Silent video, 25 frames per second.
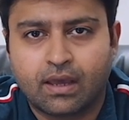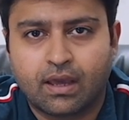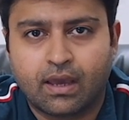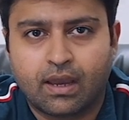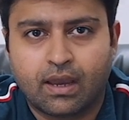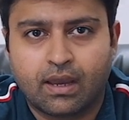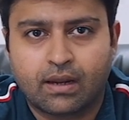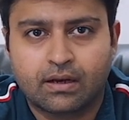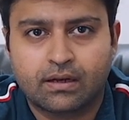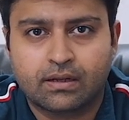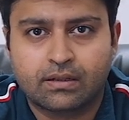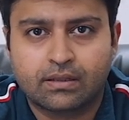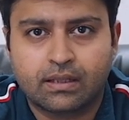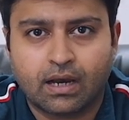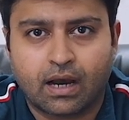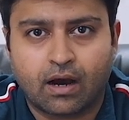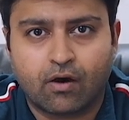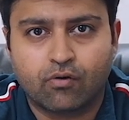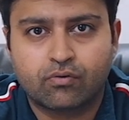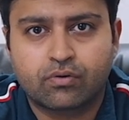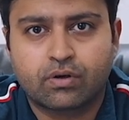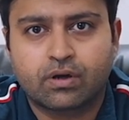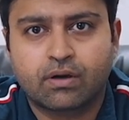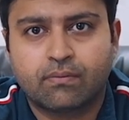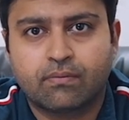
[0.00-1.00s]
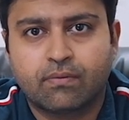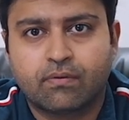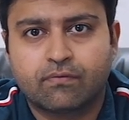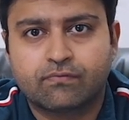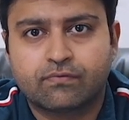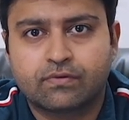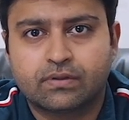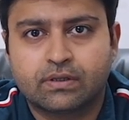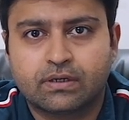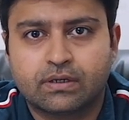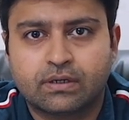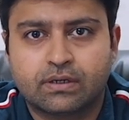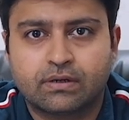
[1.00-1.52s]
And the outcome
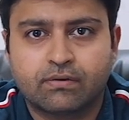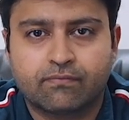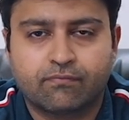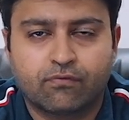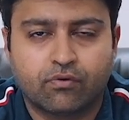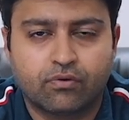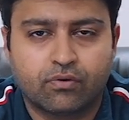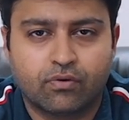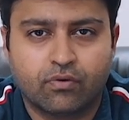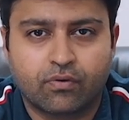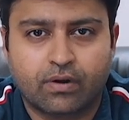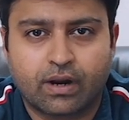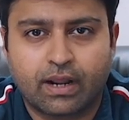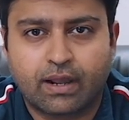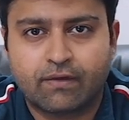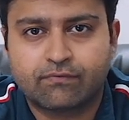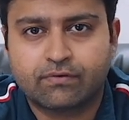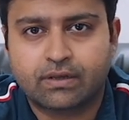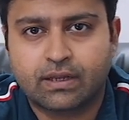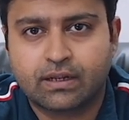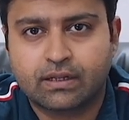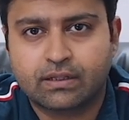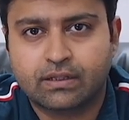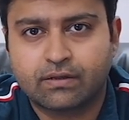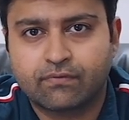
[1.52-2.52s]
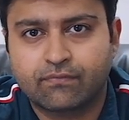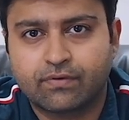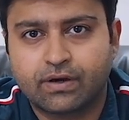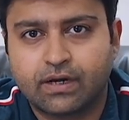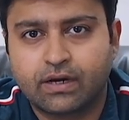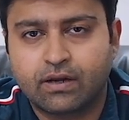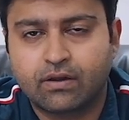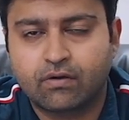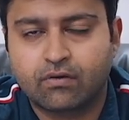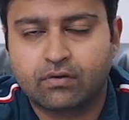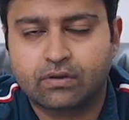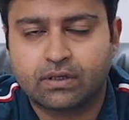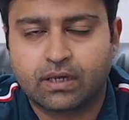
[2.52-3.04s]
of the photographs and the
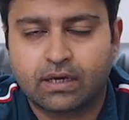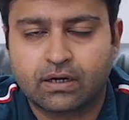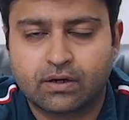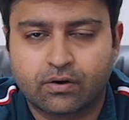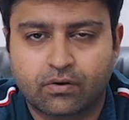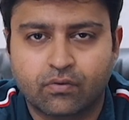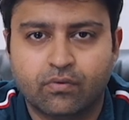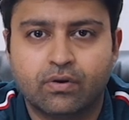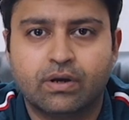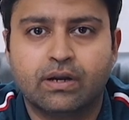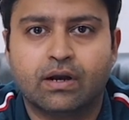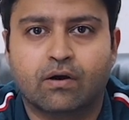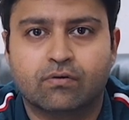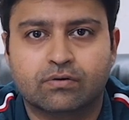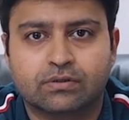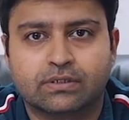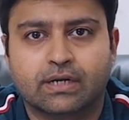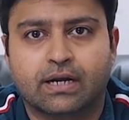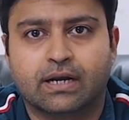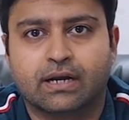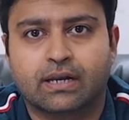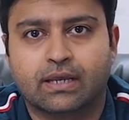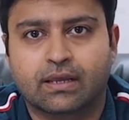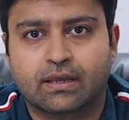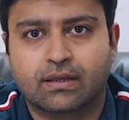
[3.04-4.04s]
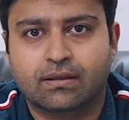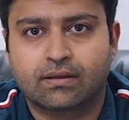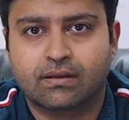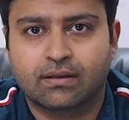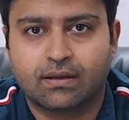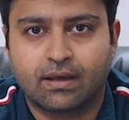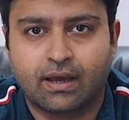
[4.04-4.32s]
videos are truly outstanding.